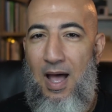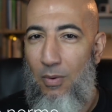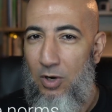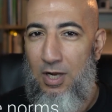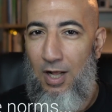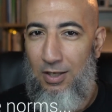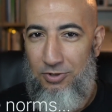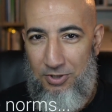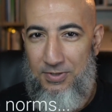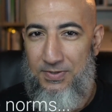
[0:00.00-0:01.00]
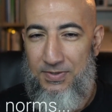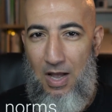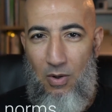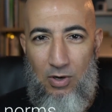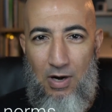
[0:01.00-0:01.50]
our cultures,
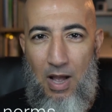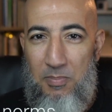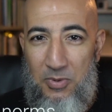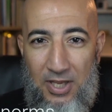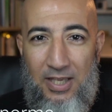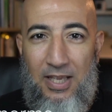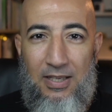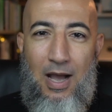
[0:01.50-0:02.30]
our upbringing,